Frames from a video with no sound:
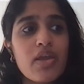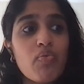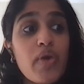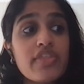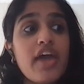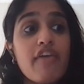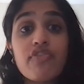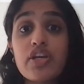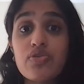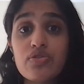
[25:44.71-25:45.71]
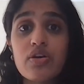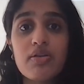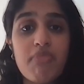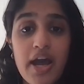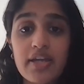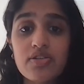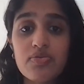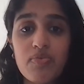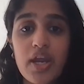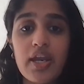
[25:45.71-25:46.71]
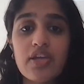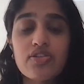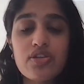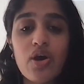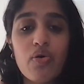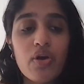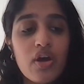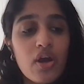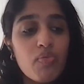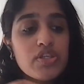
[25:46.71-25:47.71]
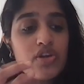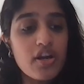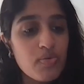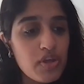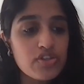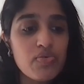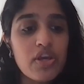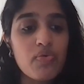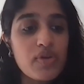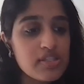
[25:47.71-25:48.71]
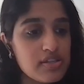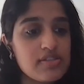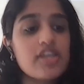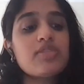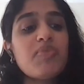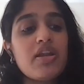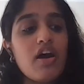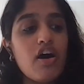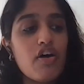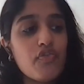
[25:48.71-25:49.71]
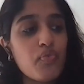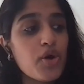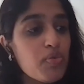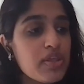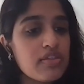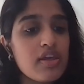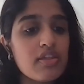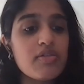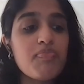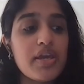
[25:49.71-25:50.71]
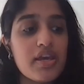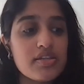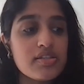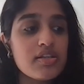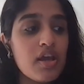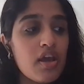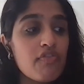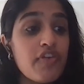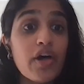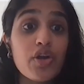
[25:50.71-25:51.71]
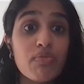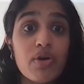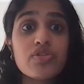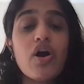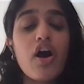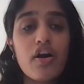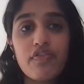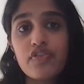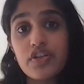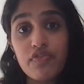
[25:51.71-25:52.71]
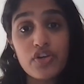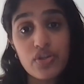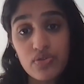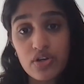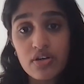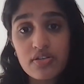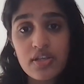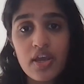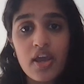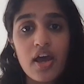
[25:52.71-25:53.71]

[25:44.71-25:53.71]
with every user in mind, right? And so we started with doing a risk assessment of what do we think the biggest failure modes are for different users